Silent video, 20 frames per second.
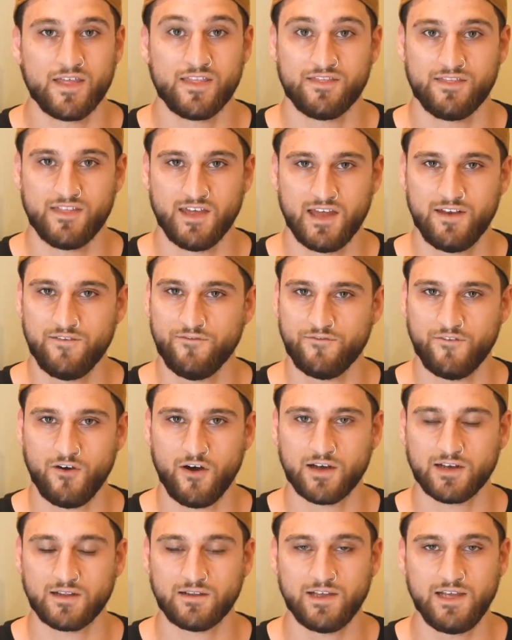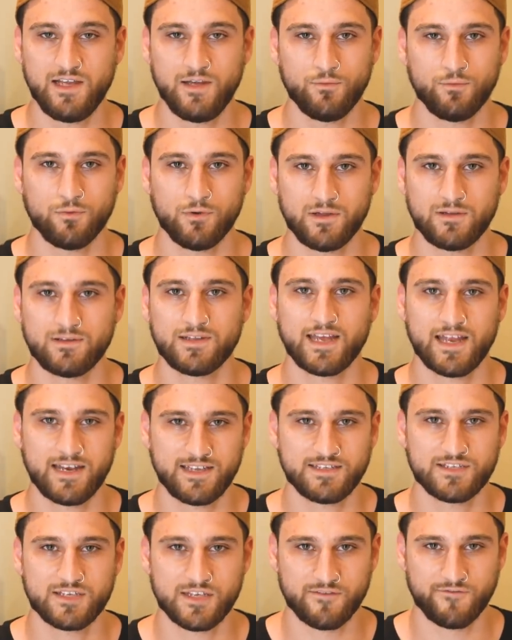Then finally, we'll get
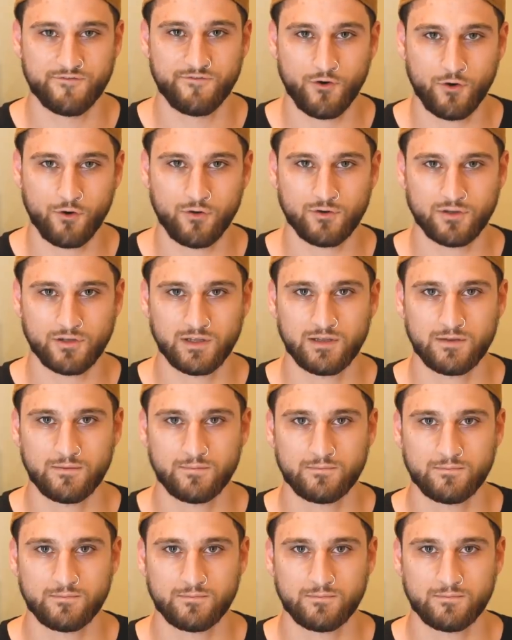into the fall.